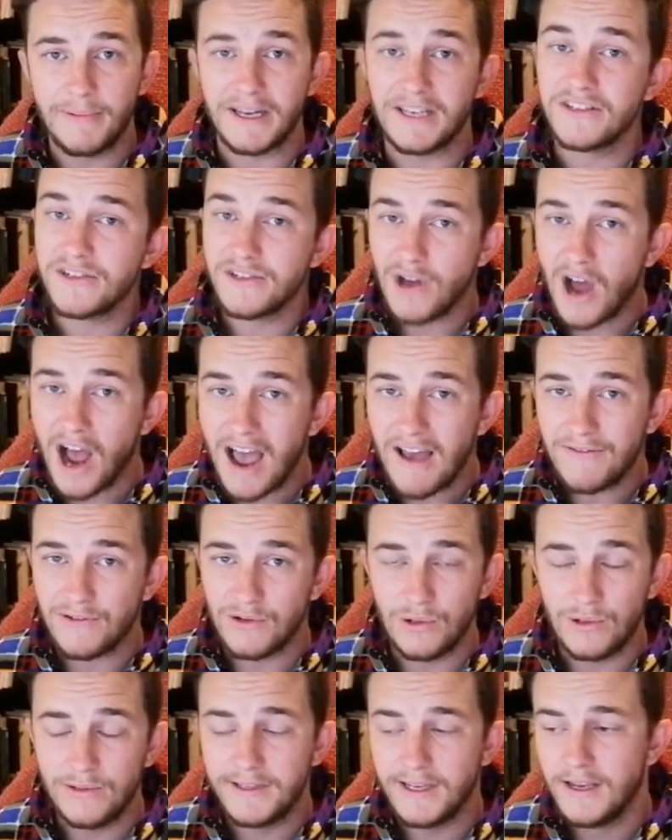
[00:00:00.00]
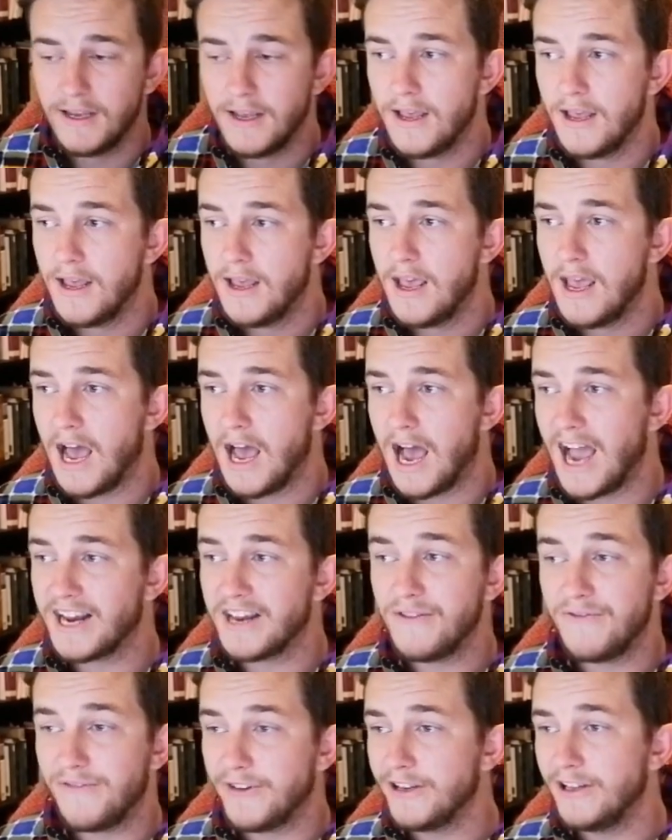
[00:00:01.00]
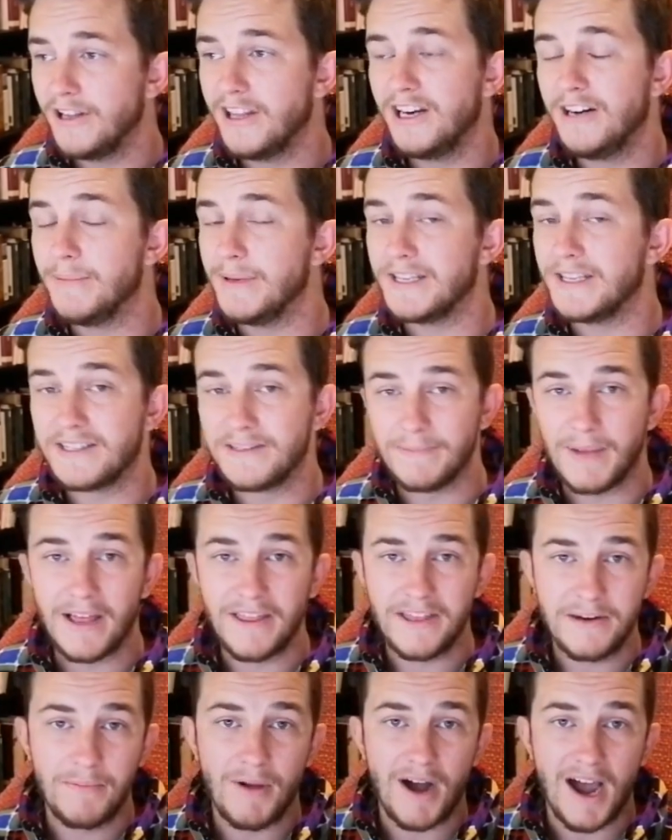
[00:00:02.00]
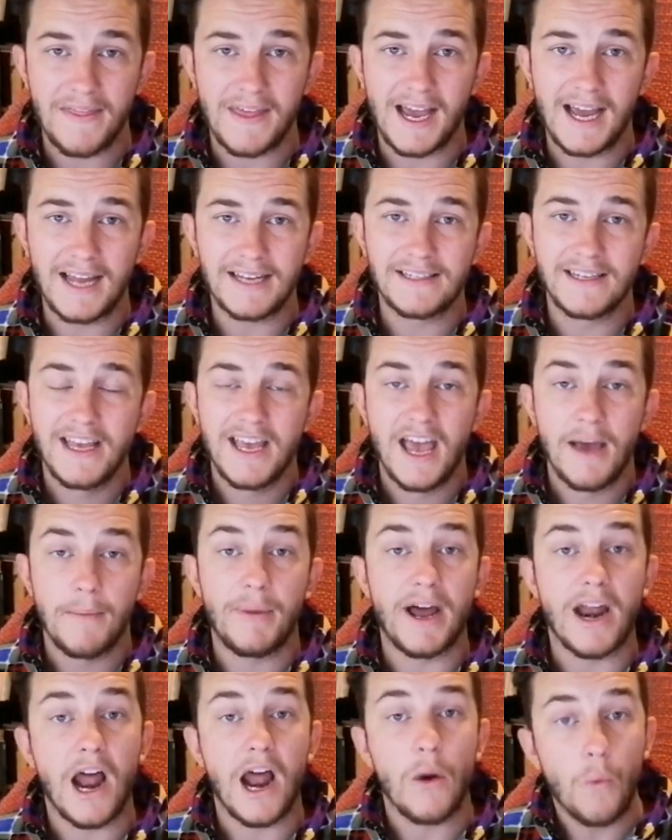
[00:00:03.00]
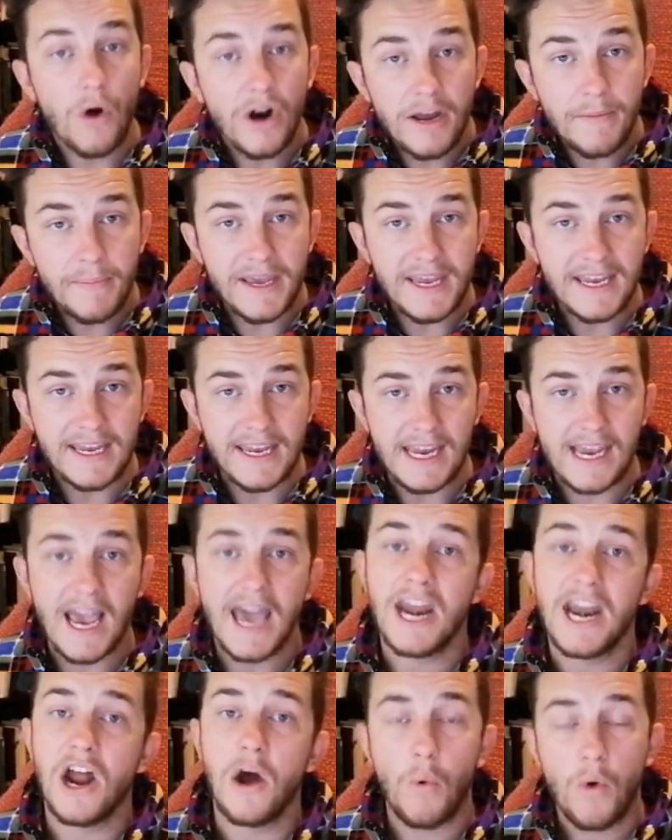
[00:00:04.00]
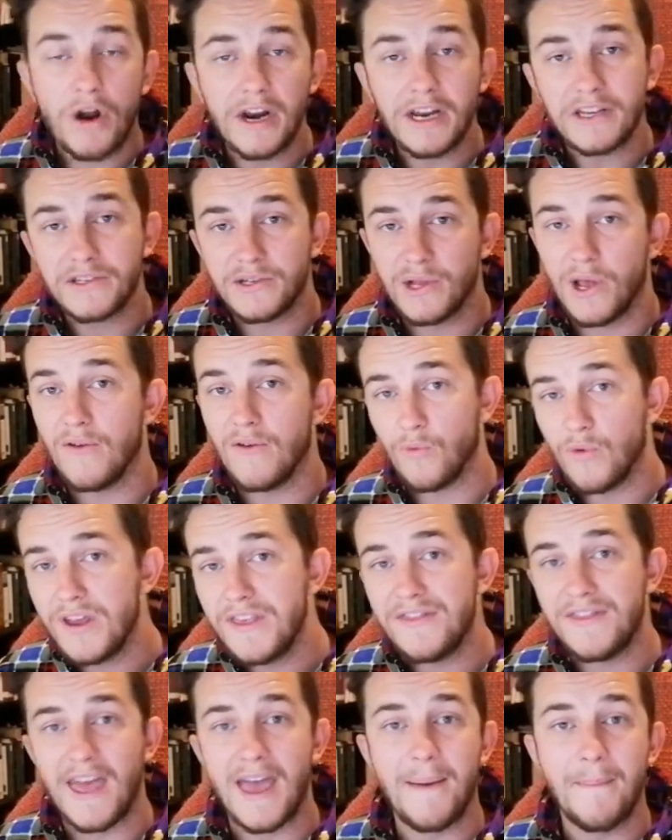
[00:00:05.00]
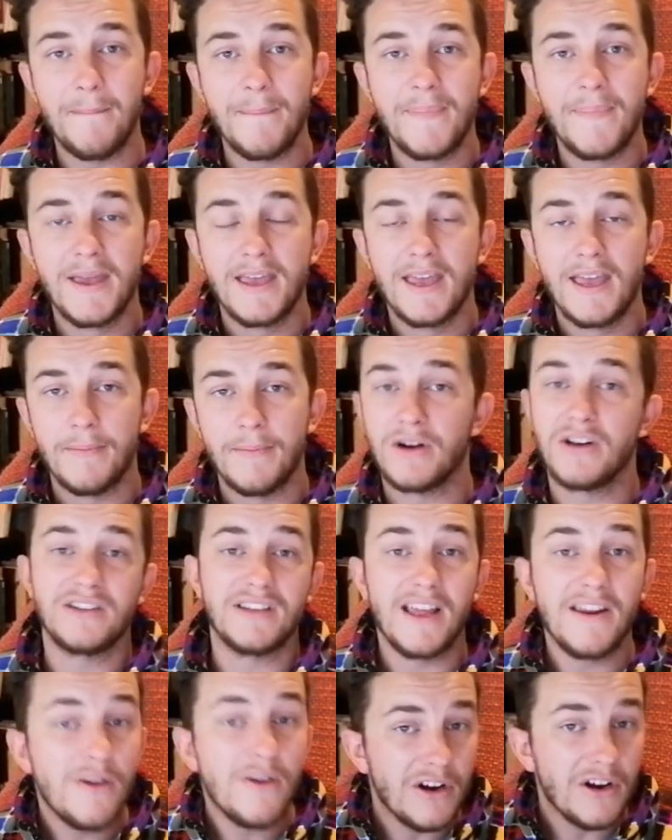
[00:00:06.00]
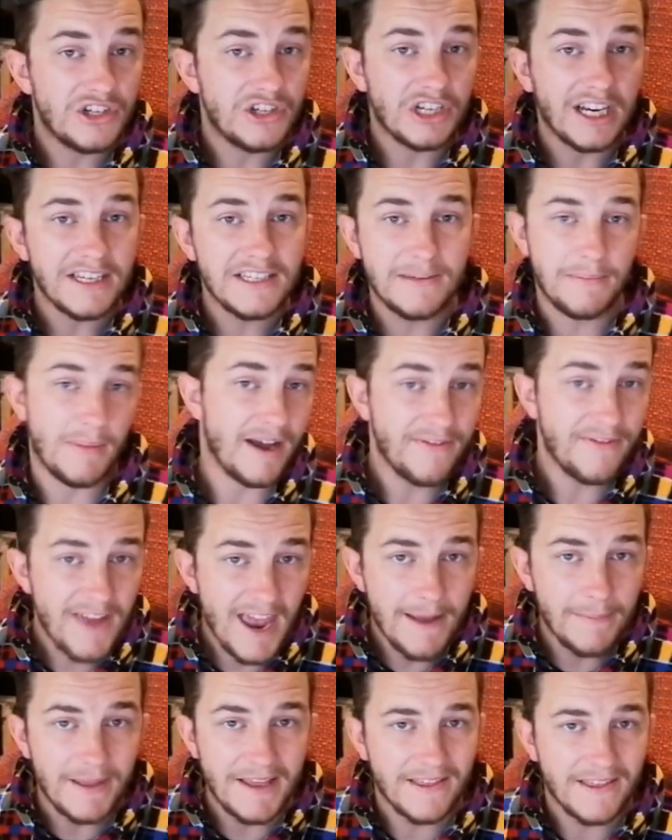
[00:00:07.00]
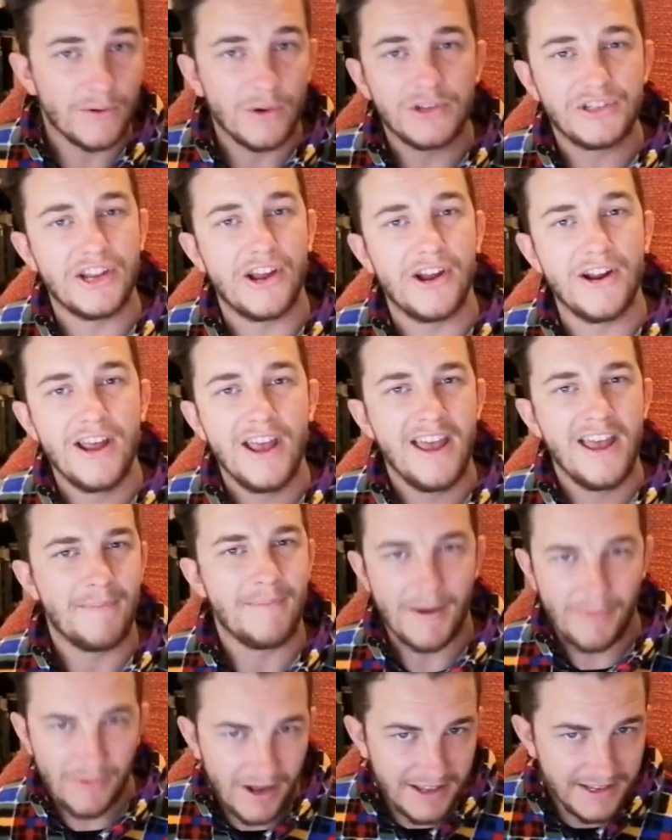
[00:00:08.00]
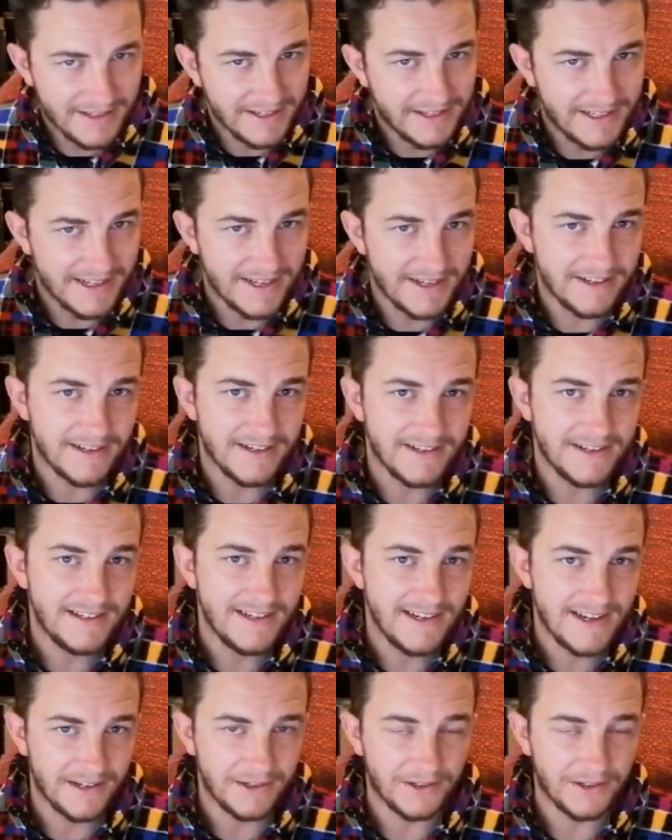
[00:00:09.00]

bit stifled, I can feel a little bit smothered by that, but I want to be here and I want to serve with them, because they're not just my family, they're also my brothers and sisters in